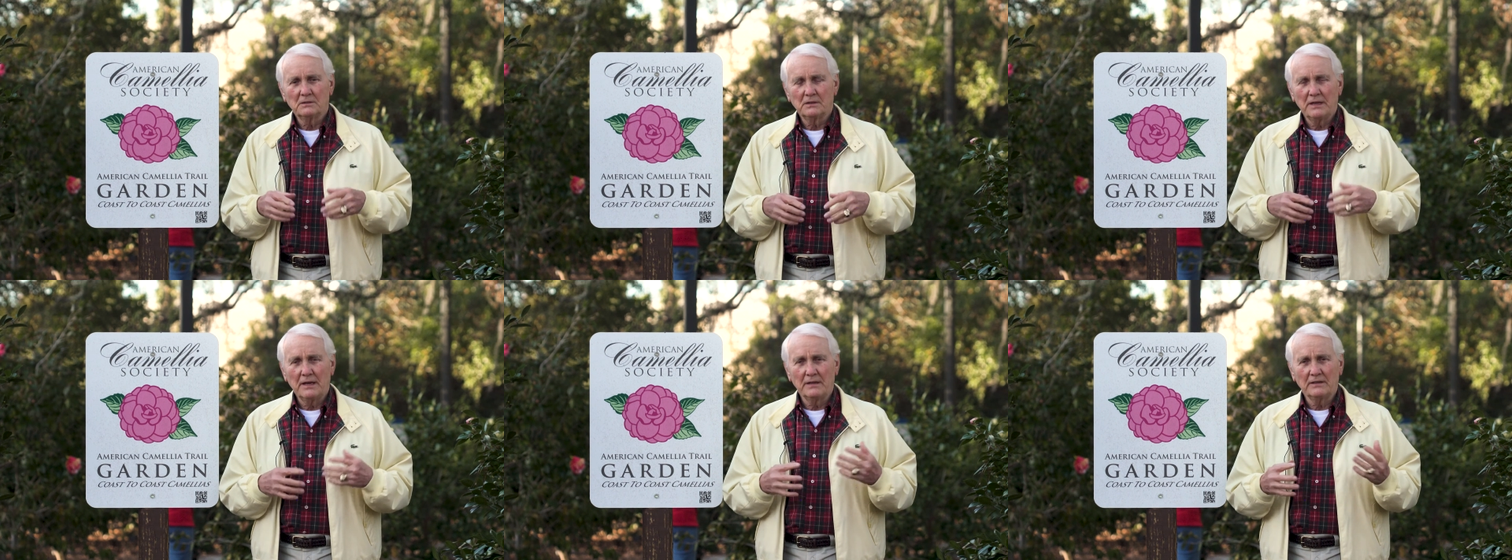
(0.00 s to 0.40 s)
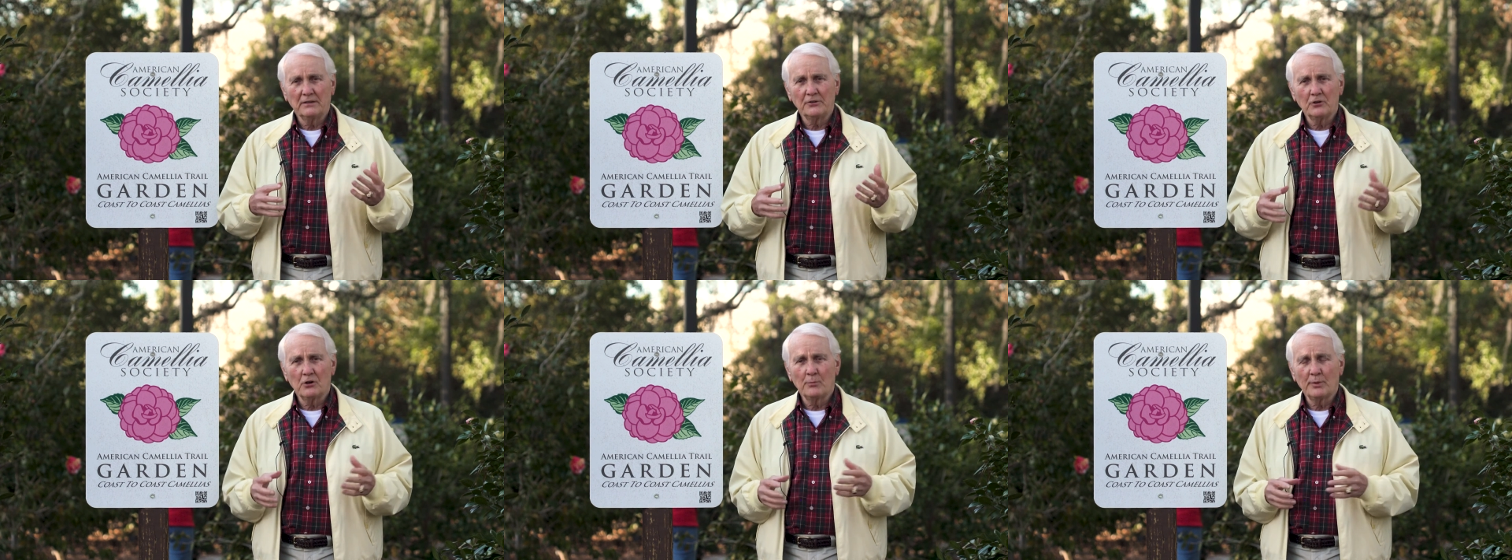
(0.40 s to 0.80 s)
and the
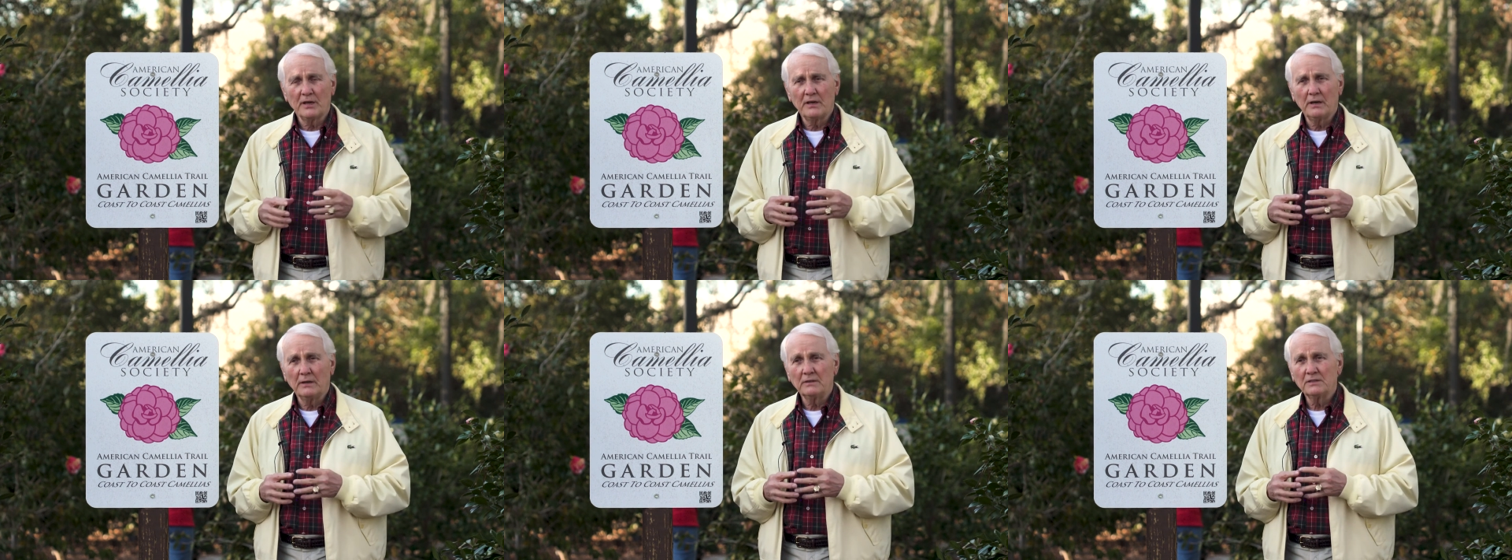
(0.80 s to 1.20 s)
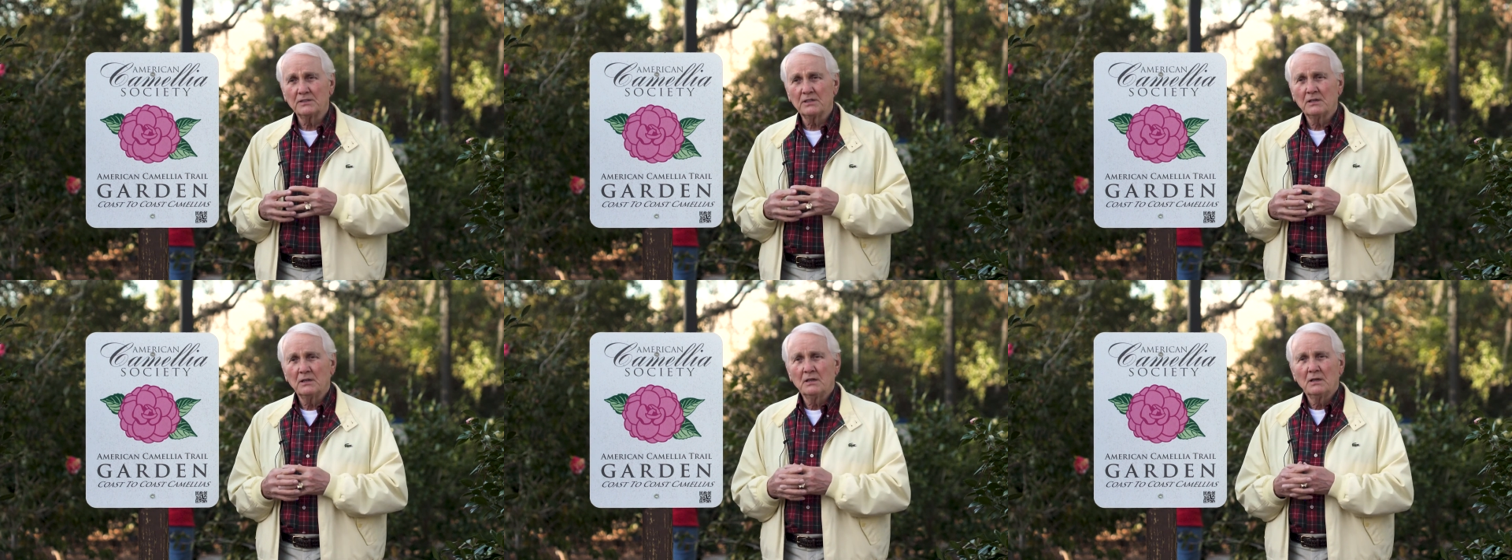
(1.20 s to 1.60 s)
Europeans
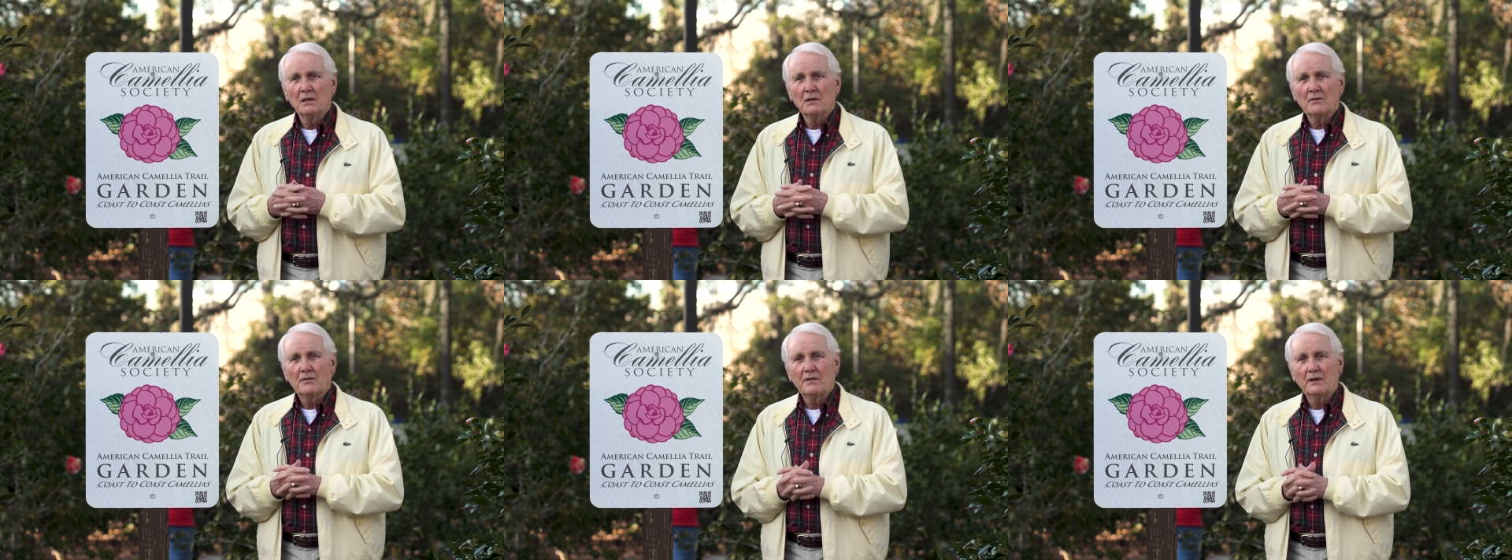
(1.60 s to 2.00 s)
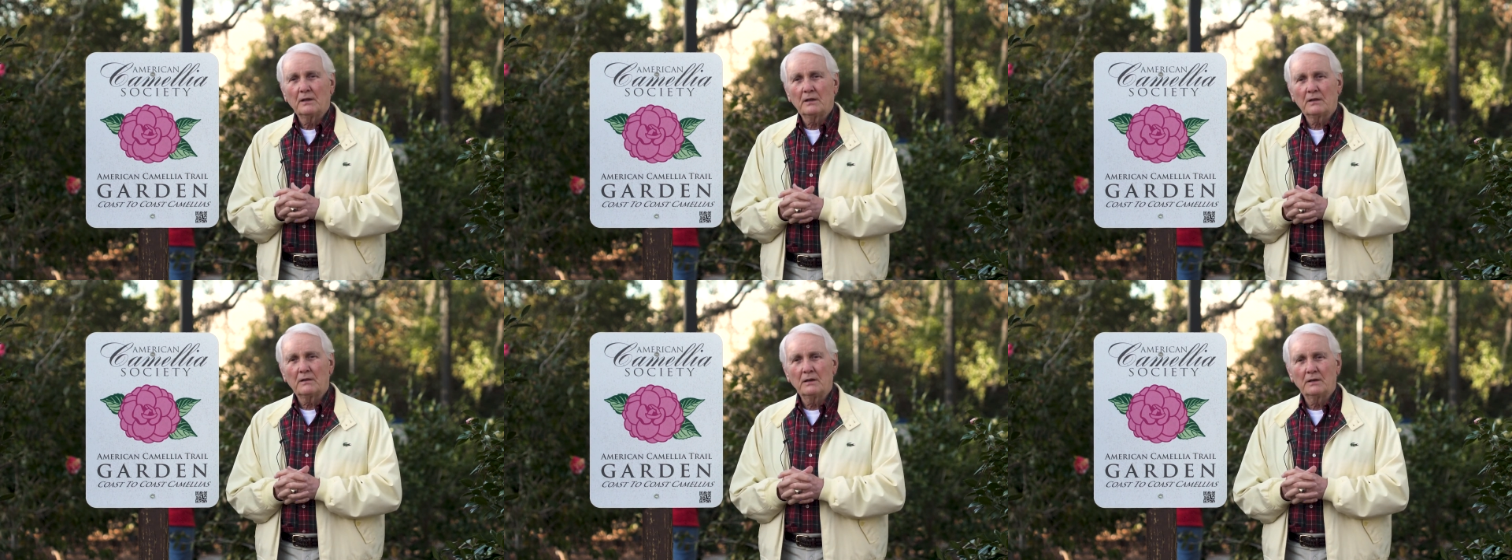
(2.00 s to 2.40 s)
think
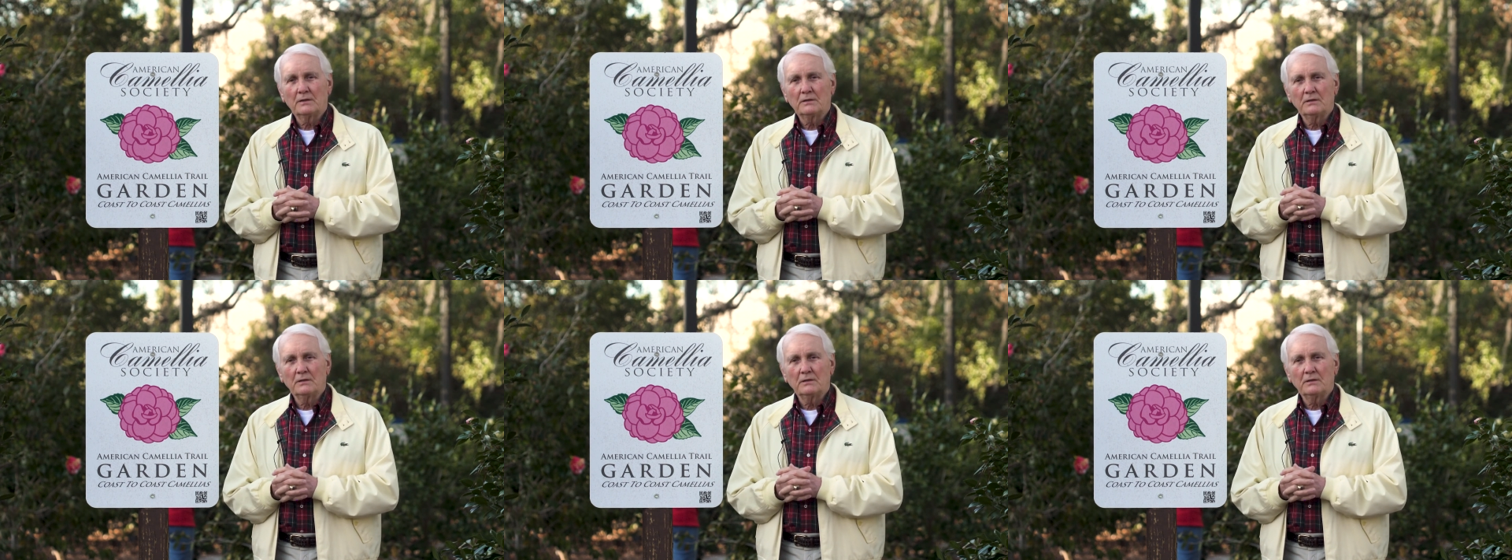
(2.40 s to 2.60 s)
that